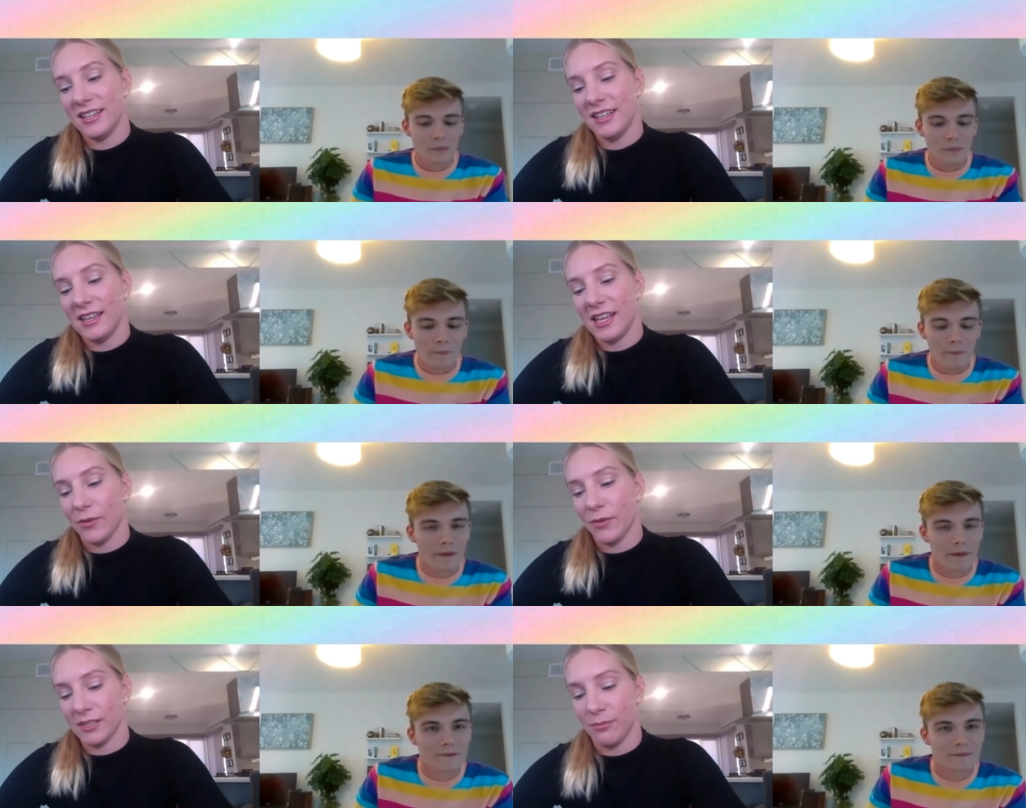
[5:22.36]
Speaker 1: it
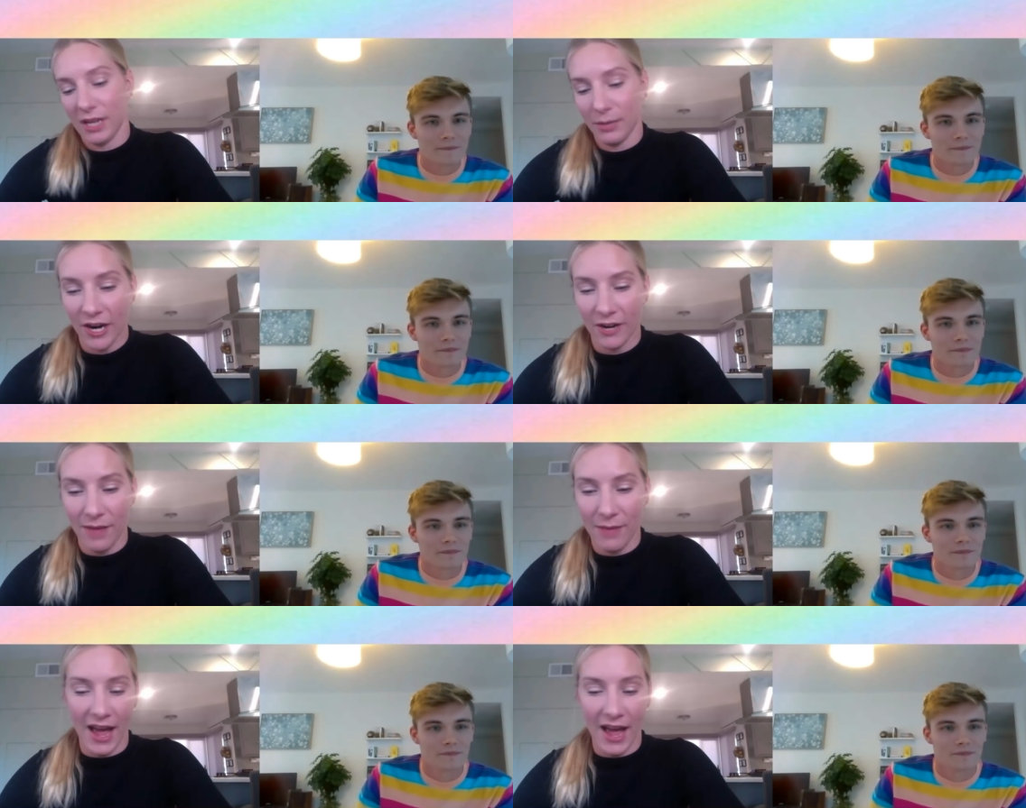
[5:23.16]
was a big part of my
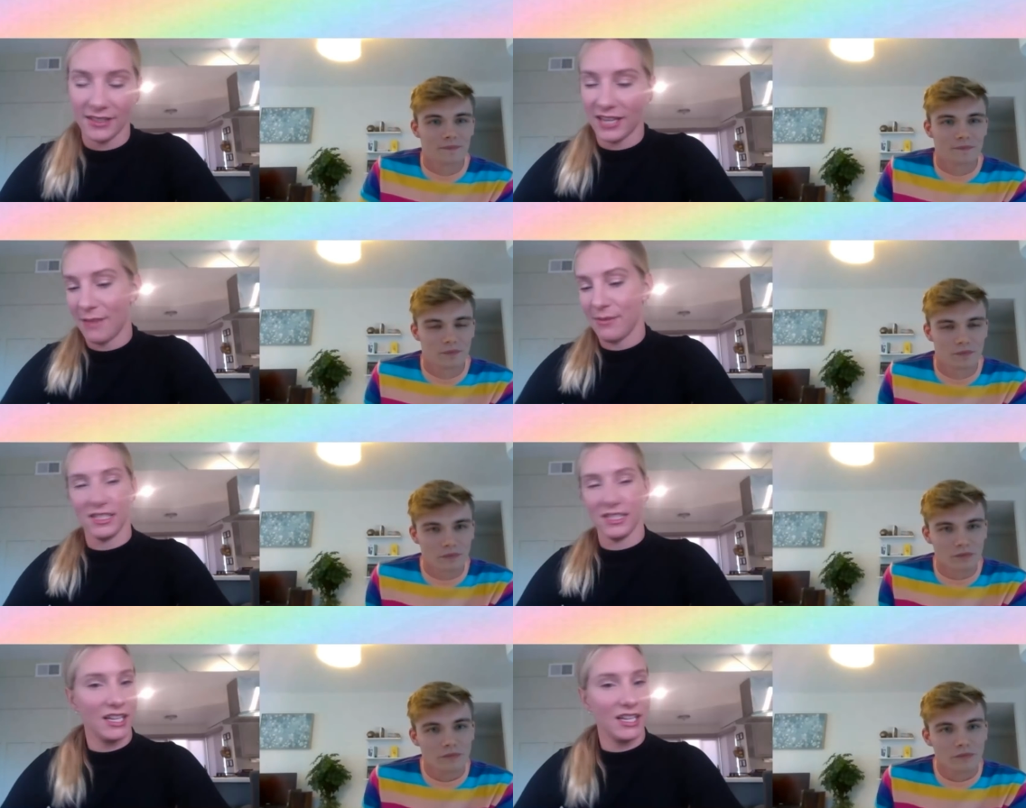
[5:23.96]
pastime as a
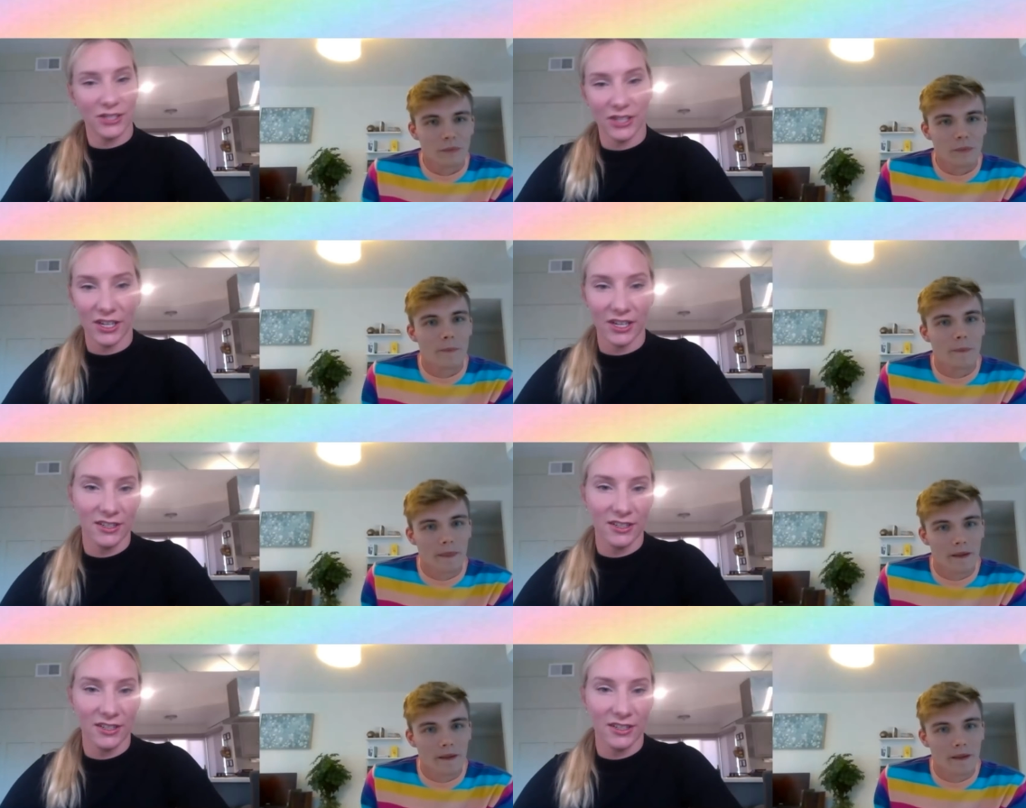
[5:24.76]
dancer.